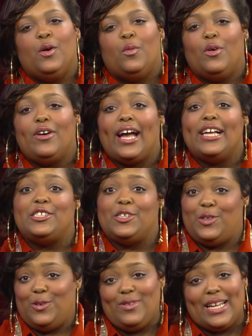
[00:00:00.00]
We'll catch
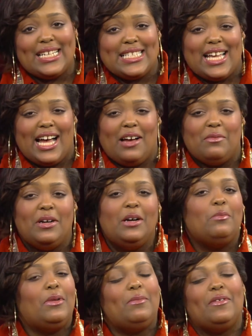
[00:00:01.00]
you next time,
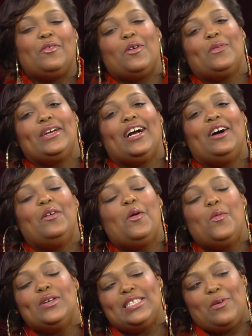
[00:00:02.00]
but before we go,
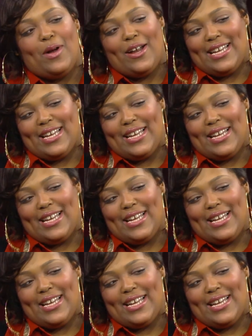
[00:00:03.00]
what's the word,